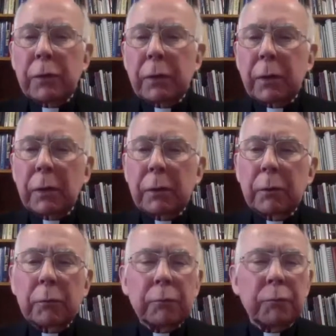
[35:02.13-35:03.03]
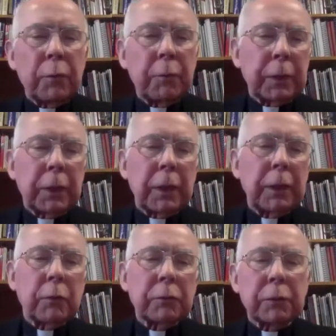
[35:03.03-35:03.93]
In the beginning,
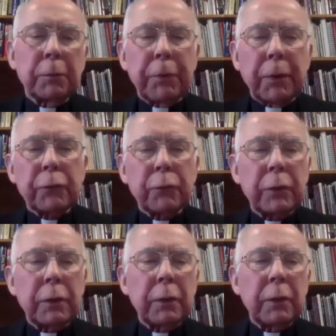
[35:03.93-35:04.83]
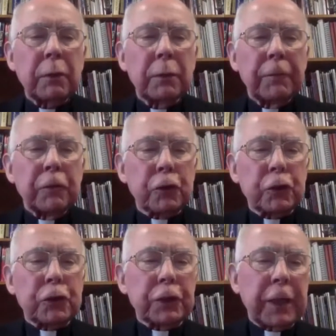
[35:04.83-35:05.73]
there was compulsory,
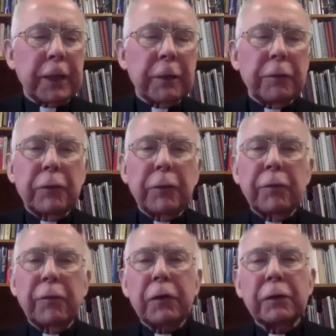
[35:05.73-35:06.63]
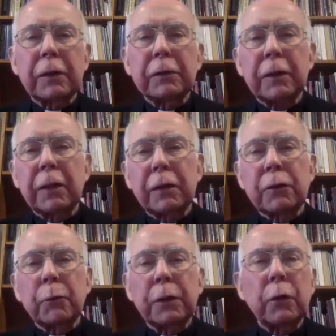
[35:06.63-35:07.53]
church attendance and various things like this
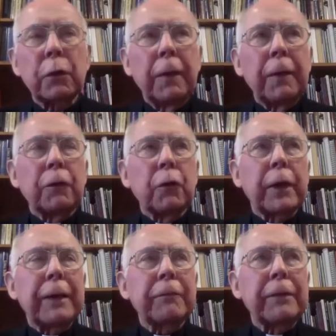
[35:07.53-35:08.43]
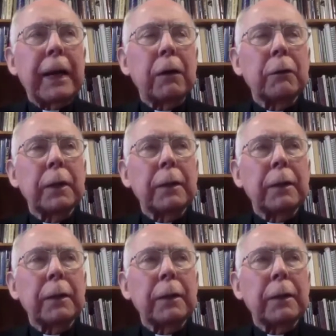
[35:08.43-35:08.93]
that we don't have now.